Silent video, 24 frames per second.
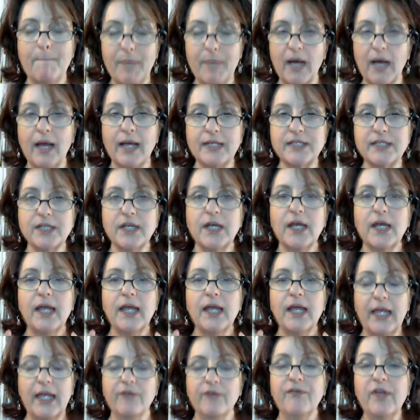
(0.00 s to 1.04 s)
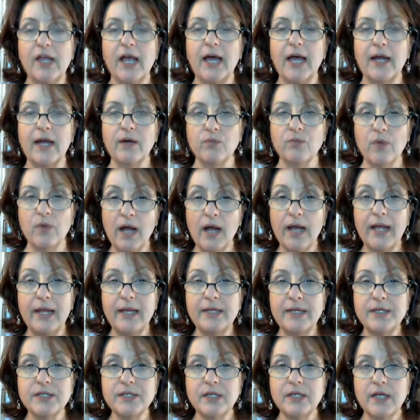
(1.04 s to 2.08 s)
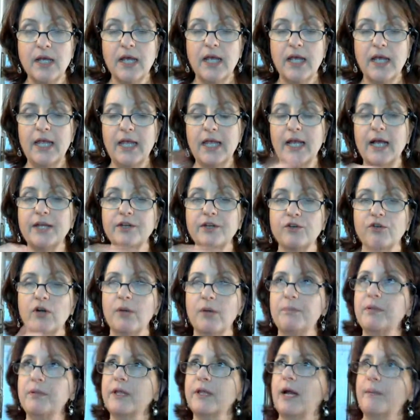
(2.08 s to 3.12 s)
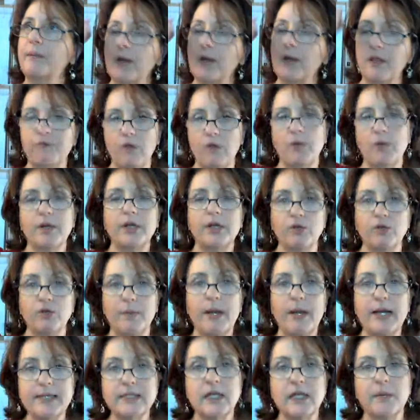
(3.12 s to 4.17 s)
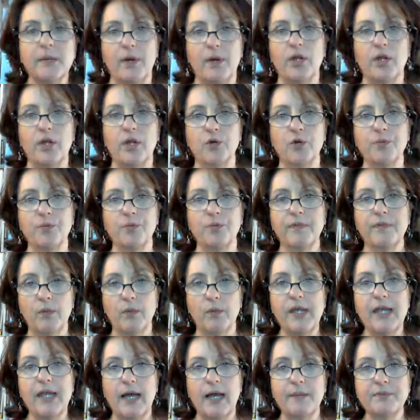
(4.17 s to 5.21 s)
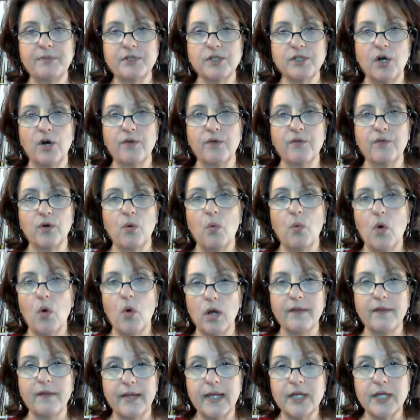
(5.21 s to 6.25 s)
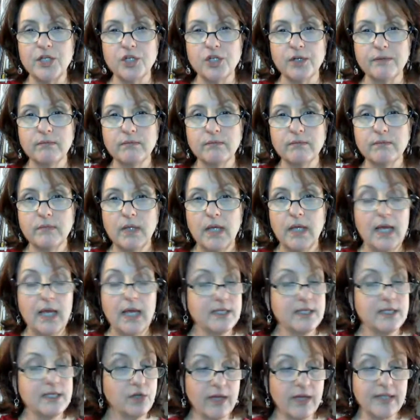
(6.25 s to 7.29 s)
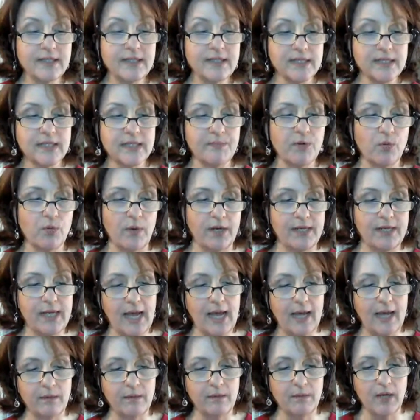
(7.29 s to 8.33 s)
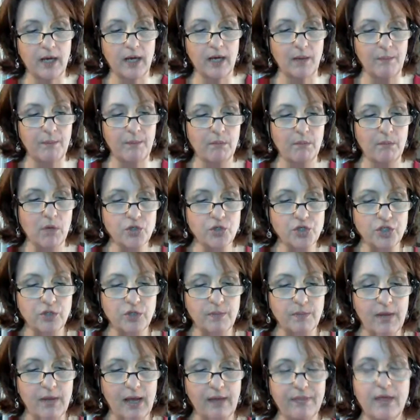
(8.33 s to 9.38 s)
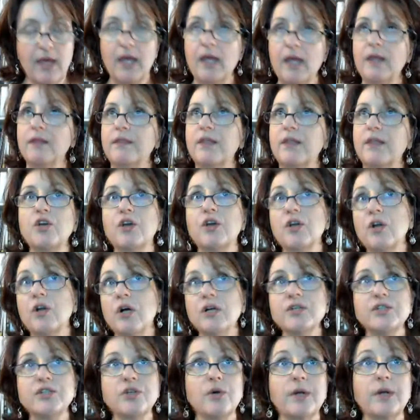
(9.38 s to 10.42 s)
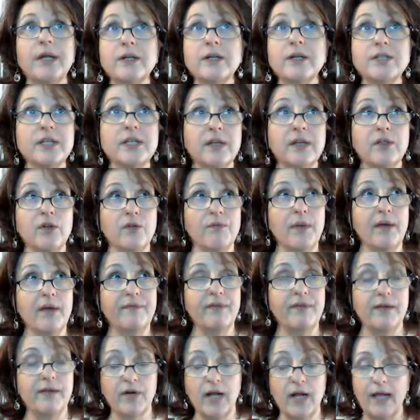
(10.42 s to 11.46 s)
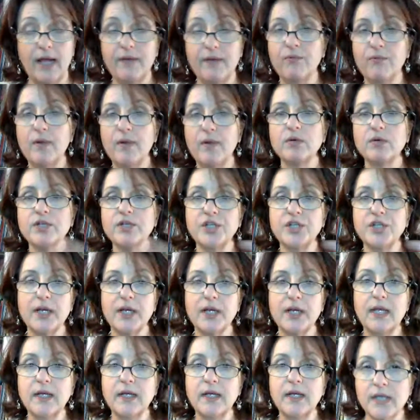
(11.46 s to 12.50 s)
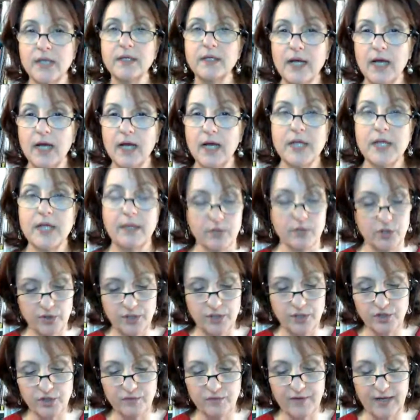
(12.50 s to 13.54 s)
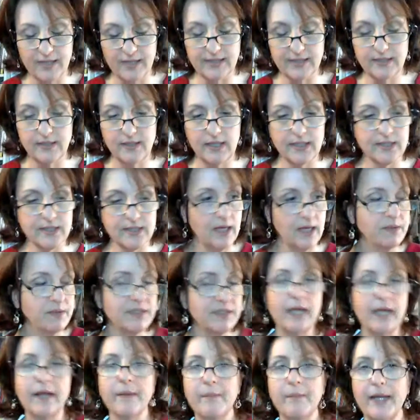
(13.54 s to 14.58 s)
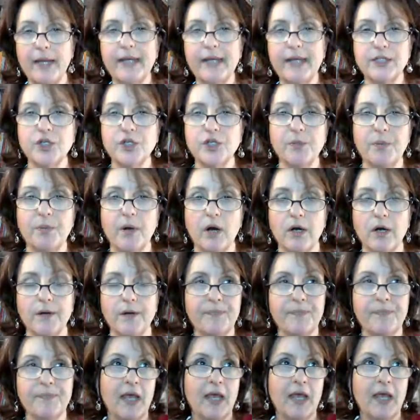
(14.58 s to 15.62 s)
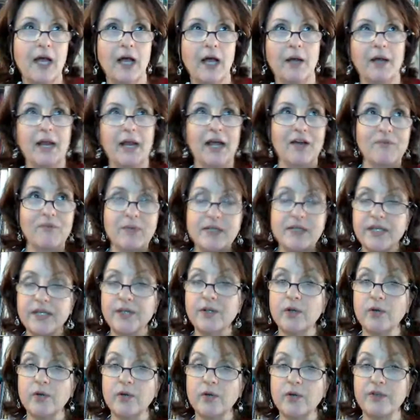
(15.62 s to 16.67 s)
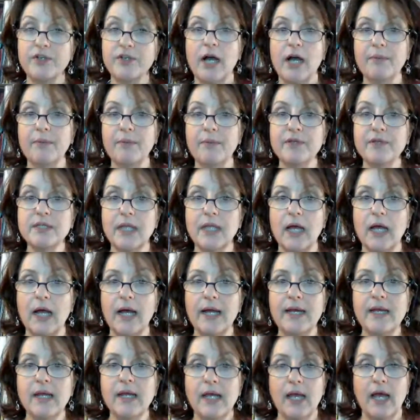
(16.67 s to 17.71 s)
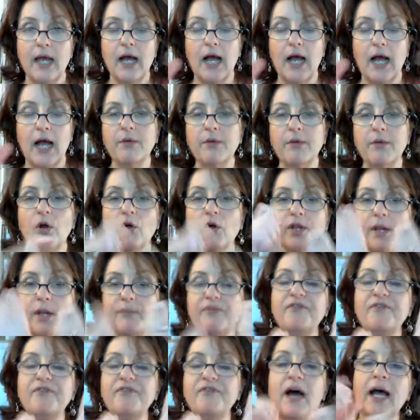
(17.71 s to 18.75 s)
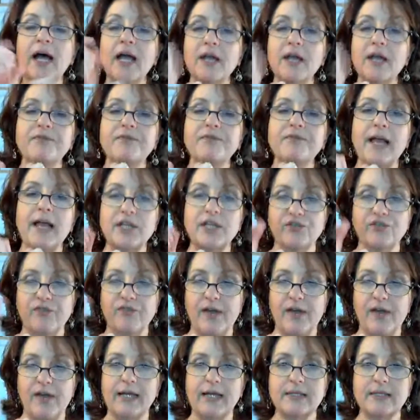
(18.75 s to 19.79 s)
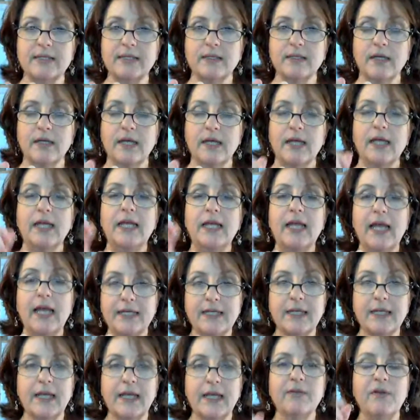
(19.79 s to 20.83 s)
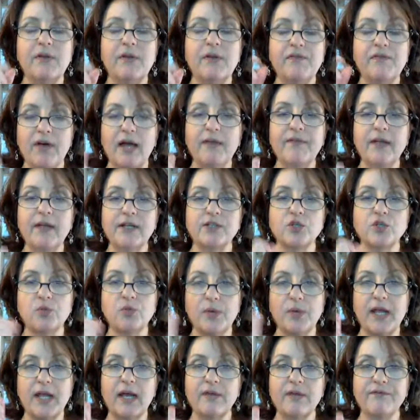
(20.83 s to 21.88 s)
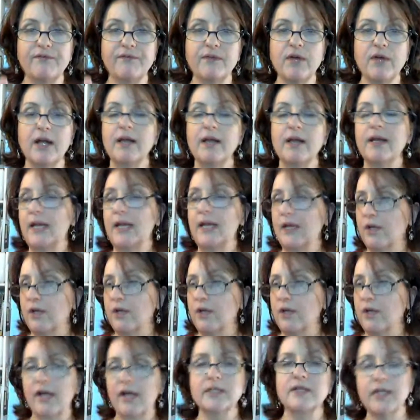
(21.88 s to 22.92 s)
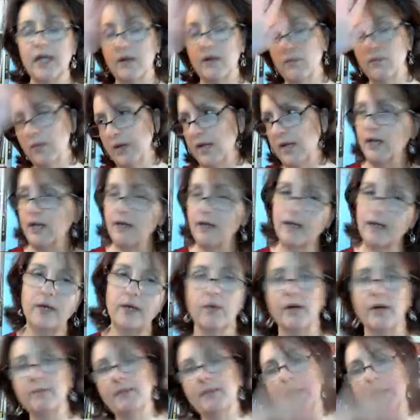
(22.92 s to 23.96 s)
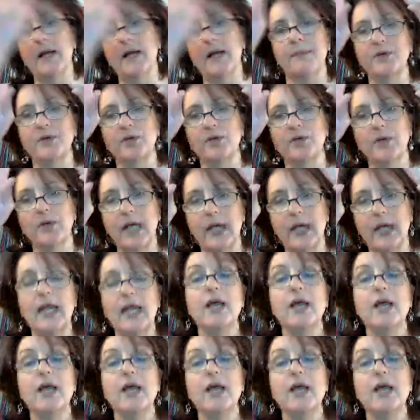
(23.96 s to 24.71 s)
But if he got it right, he got to crumple it up and throw it into a basketball hoop that we kept over a wall in the kitchen. So that's a simple way to add motion to math. Then you can also, here's another of my favorite, if we were studying times tables or addition facts and things, I would take my kids to the park. I'd have my son go to the top of the slide. I would hold up 5 flash facts. He had to give me 5 answers. When he got 5 right, he'd go down the slide, whee, and he'd run back up and do it again.